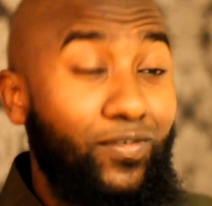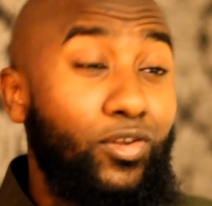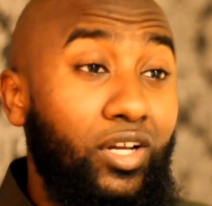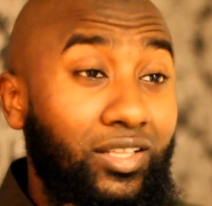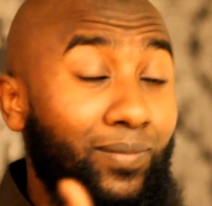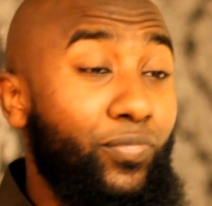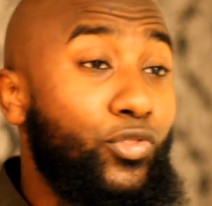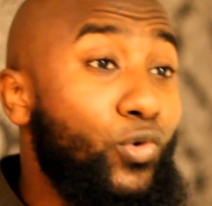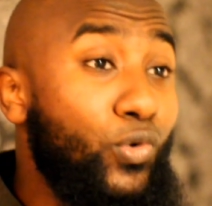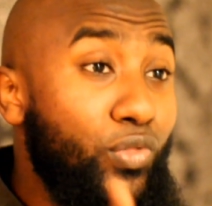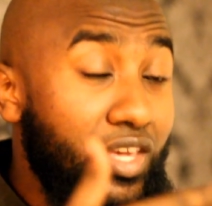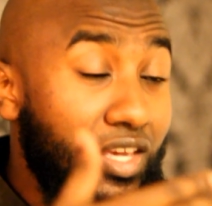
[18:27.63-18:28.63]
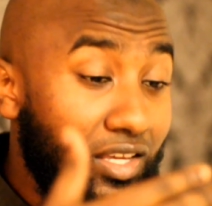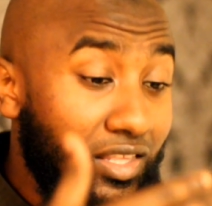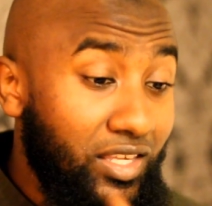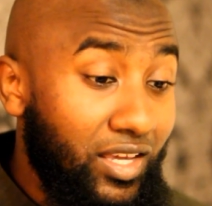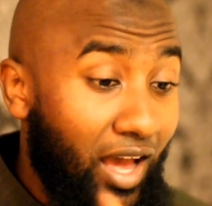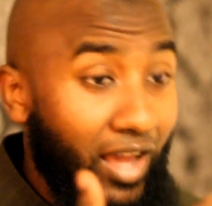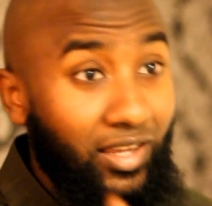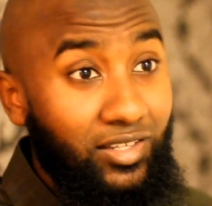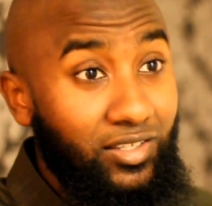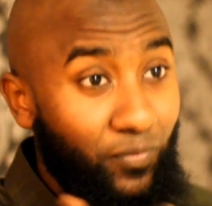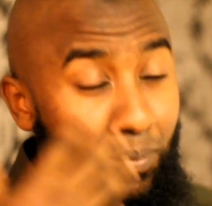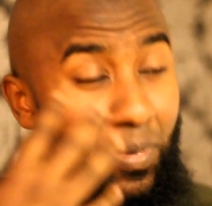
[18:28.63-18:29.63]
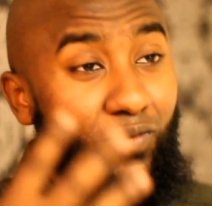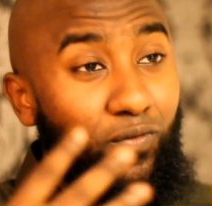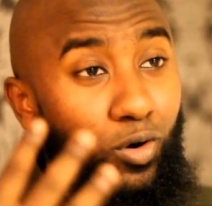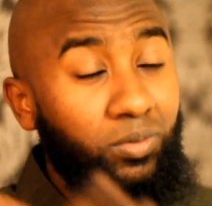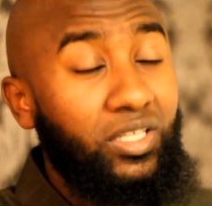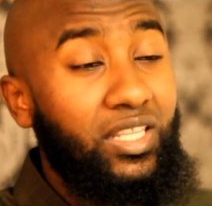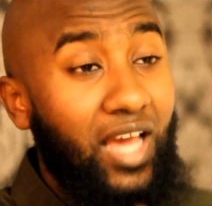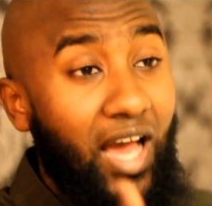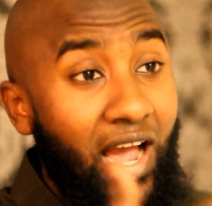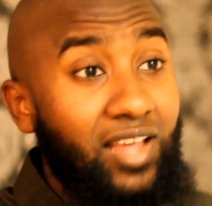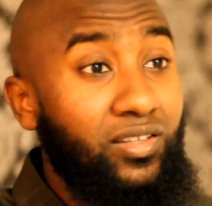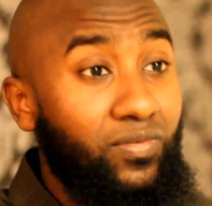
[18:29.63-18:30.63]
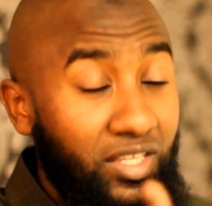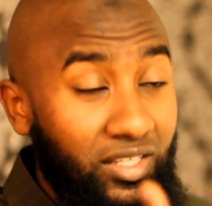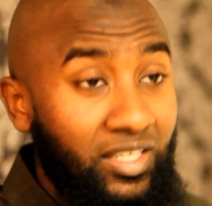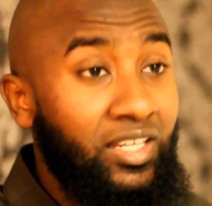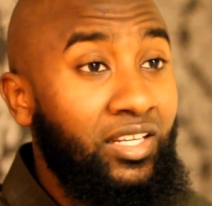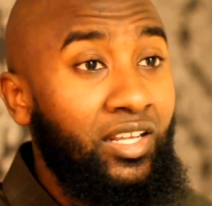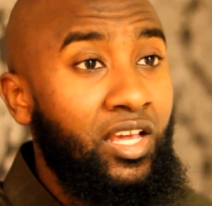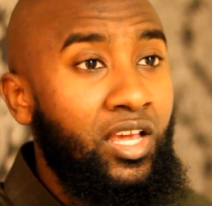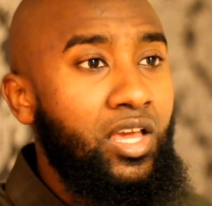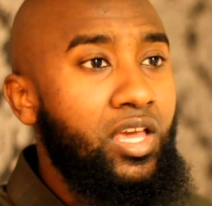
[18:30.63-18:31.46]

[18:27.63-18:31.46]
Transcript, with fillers: If you look at them through the, the I guess, metaphorically, the eyes of the deen,